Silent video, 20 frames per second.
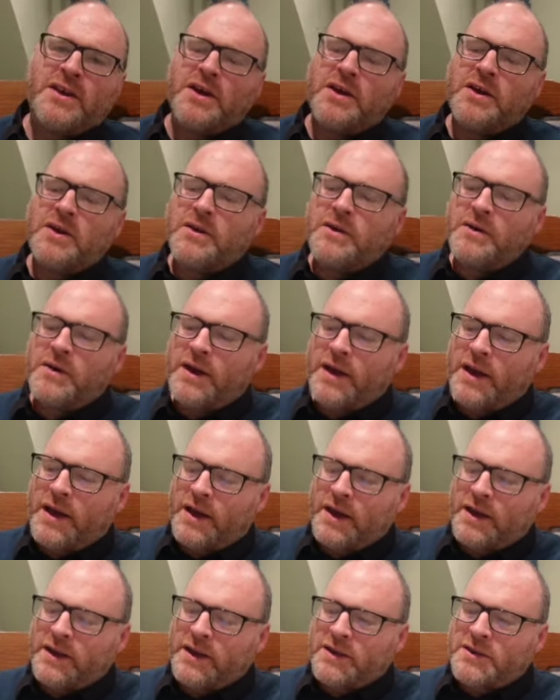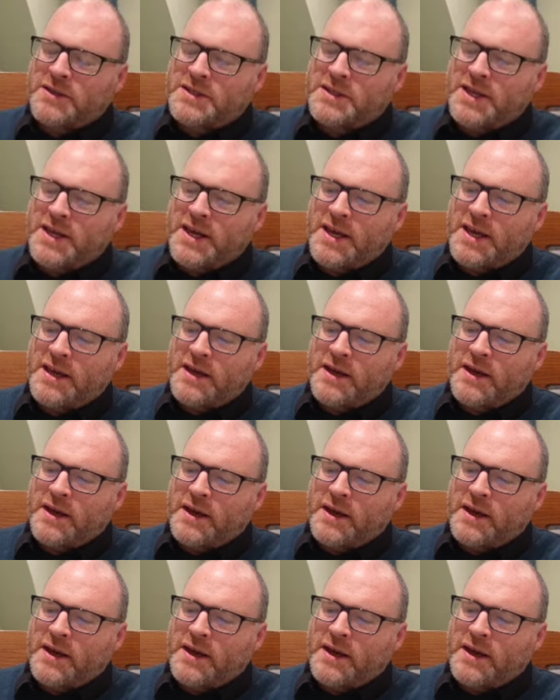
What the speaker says: you see